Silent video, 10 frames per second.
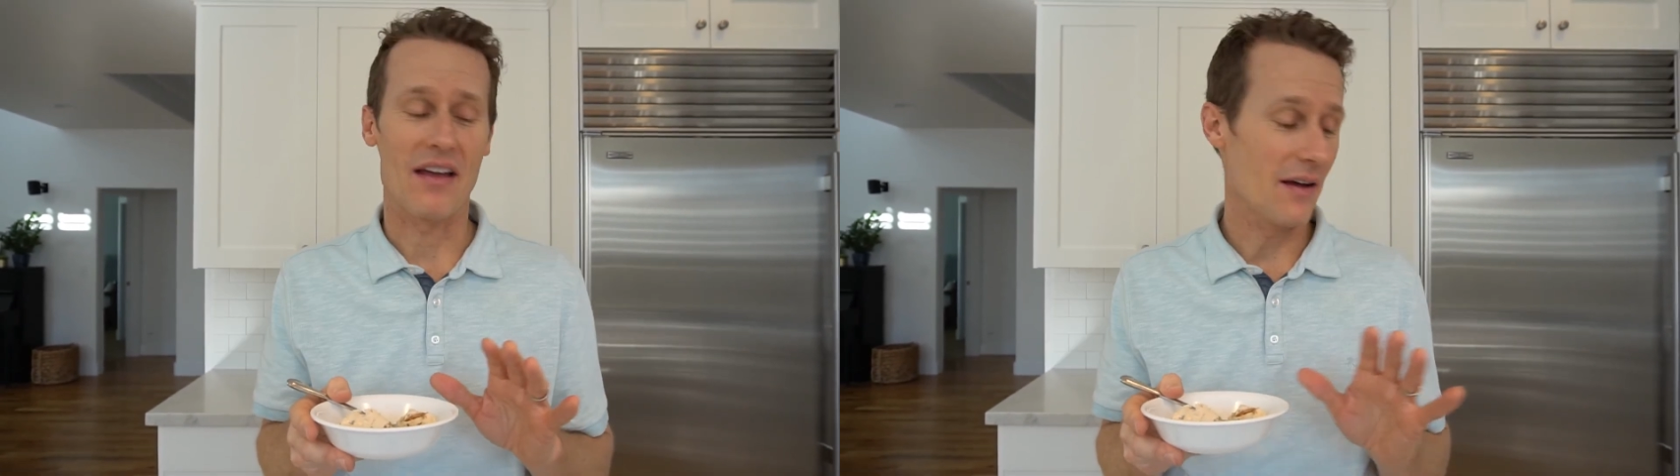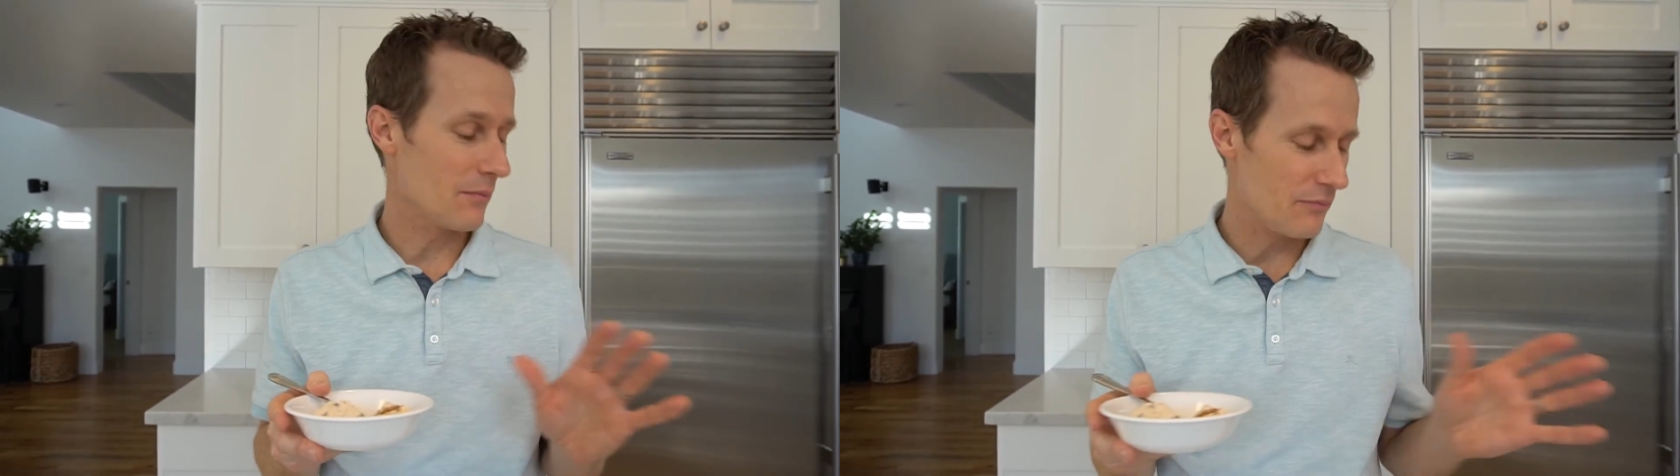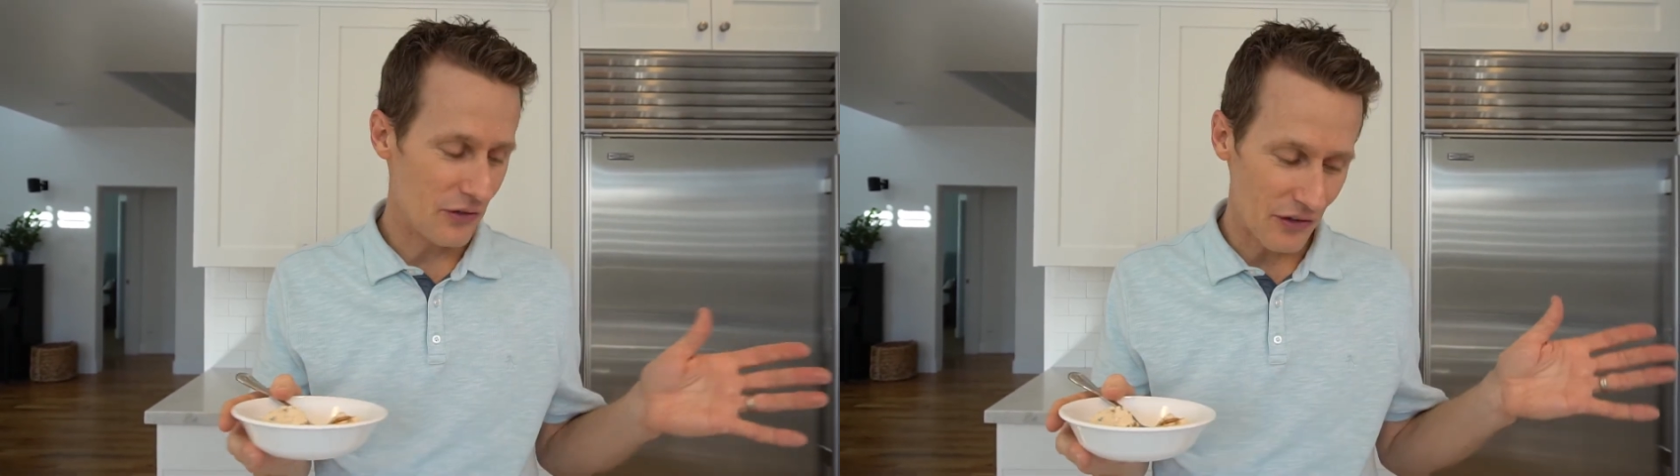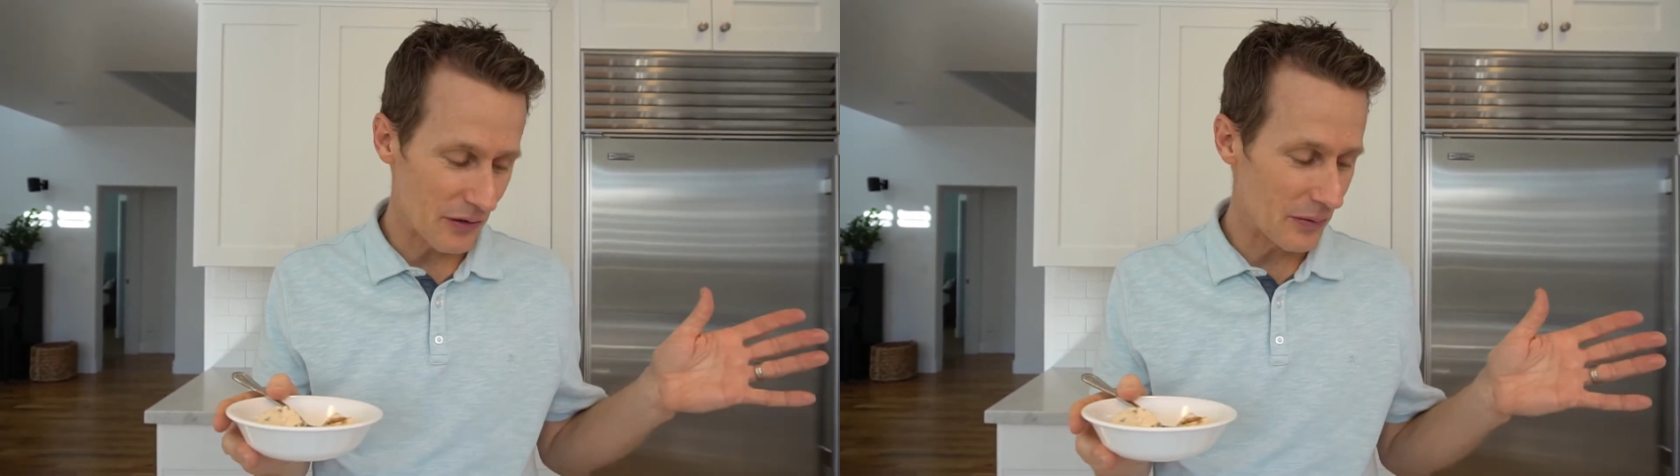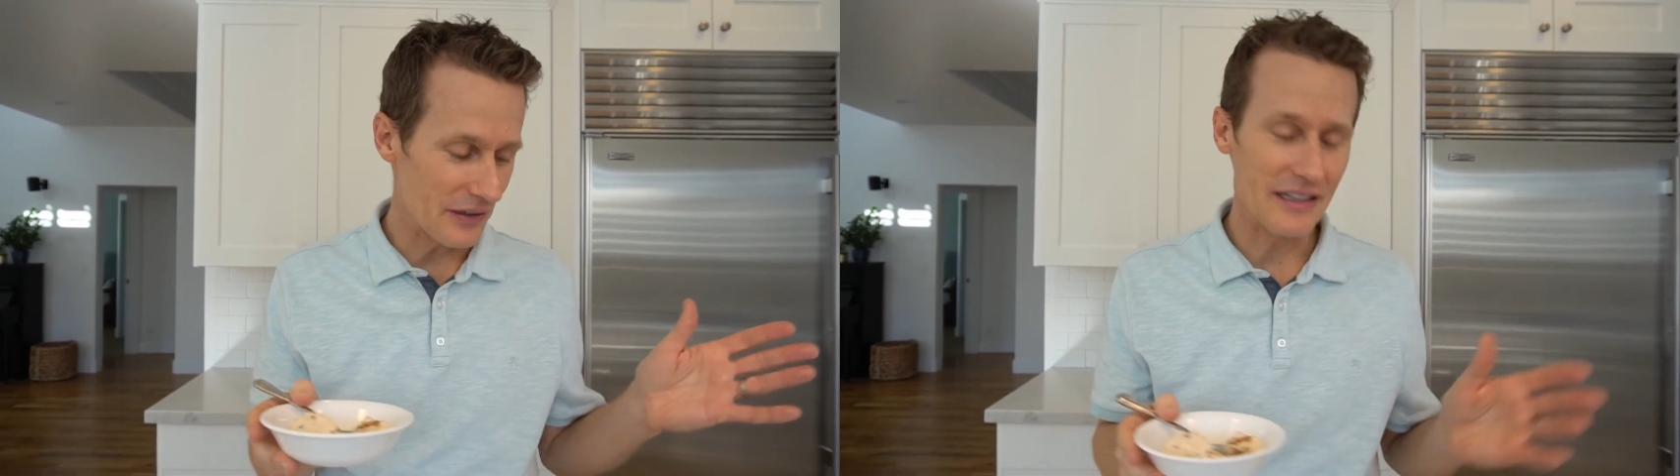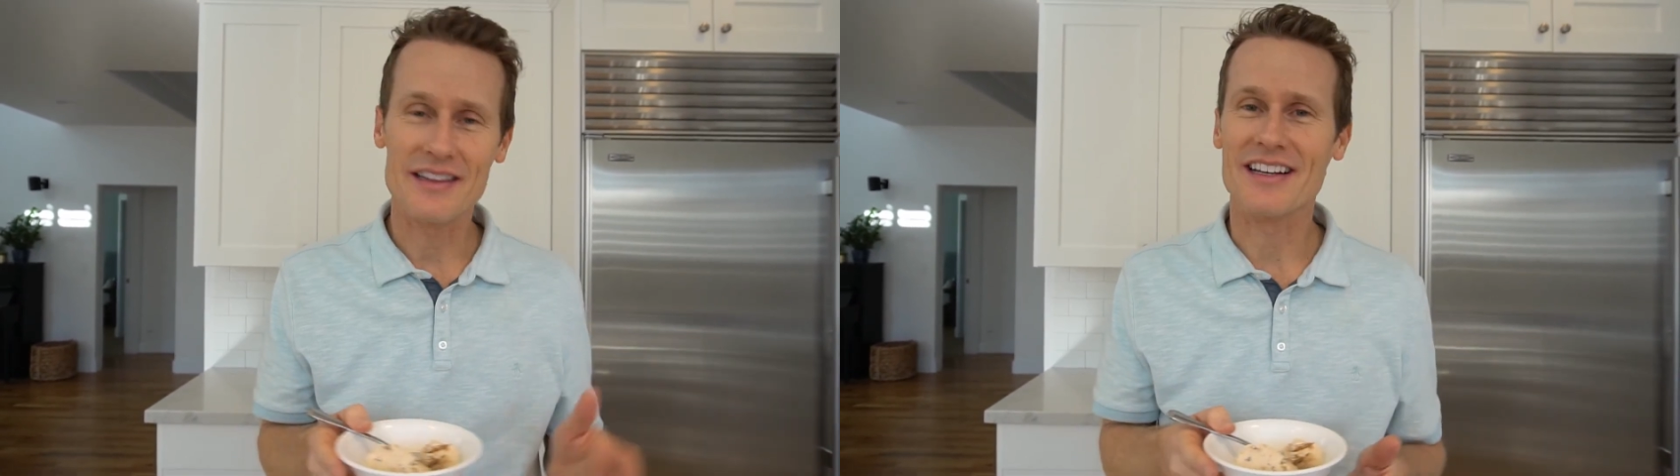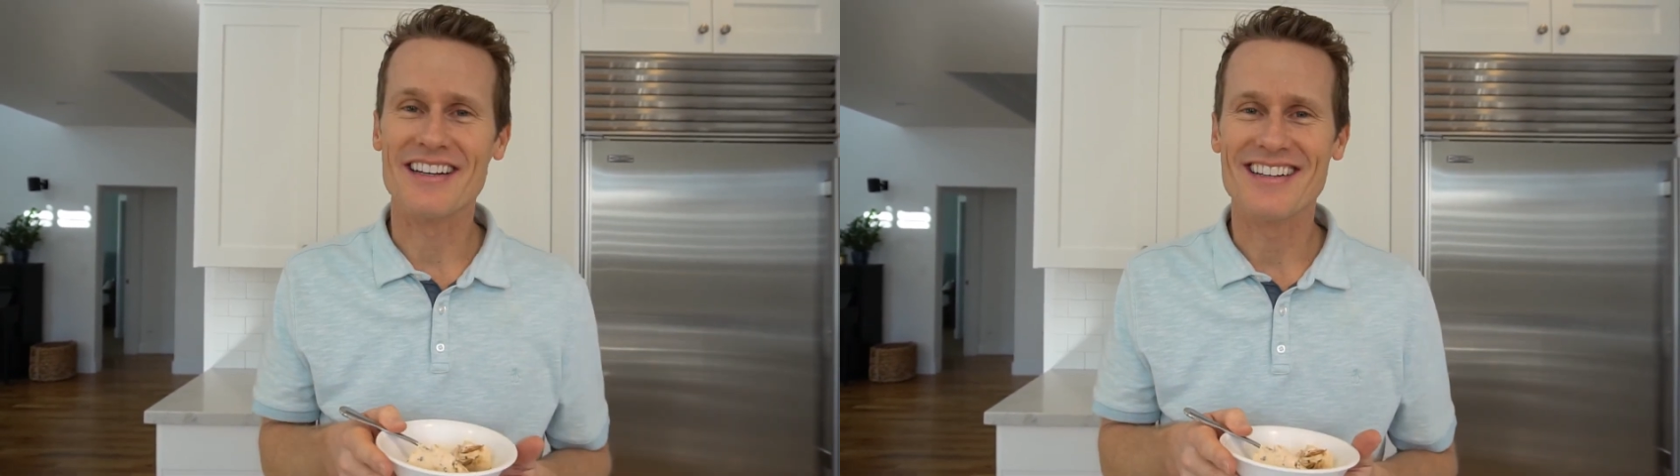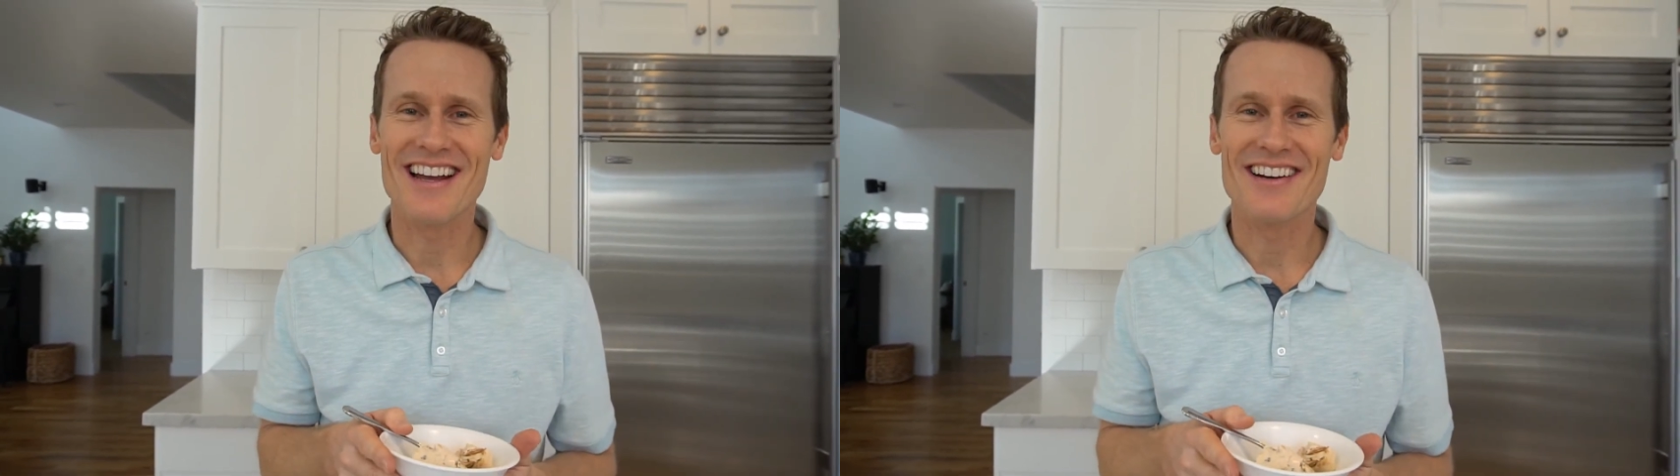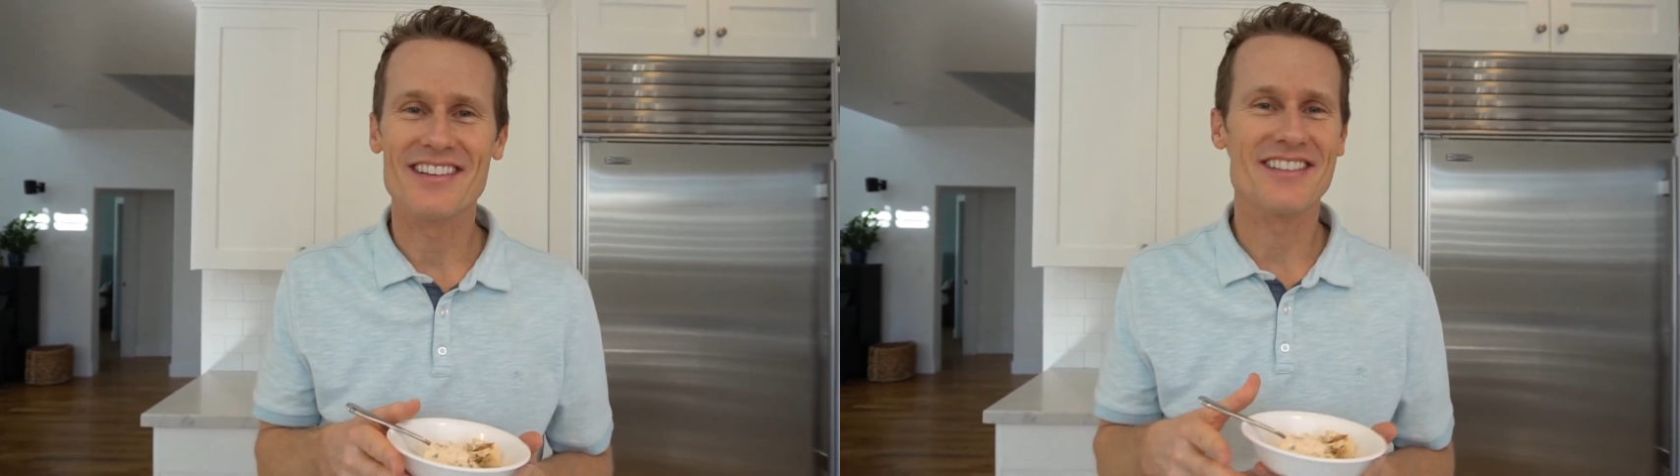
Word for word: I'm sure we'll eat the container.